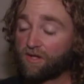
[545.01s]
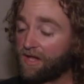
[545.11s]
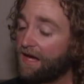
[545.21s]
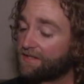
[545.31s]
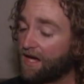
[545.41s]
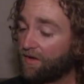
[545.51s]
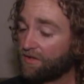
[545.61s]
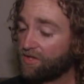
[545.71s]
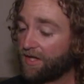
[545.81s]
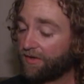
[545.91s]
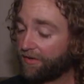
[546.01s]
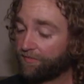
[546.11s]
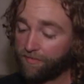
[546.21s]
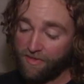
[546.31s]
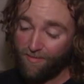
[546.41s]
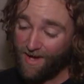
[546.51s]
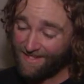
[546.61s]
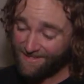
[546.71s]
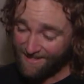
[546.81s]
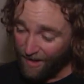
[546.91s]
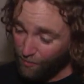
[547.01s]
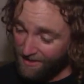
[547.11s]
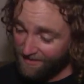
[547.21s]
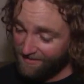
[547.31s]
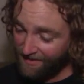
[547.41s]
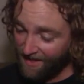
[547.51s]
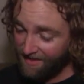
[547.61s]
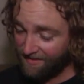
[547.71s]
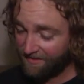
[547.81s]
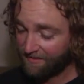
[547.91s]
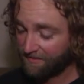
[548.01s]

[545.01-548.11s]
clack town in general. The best sounding skate,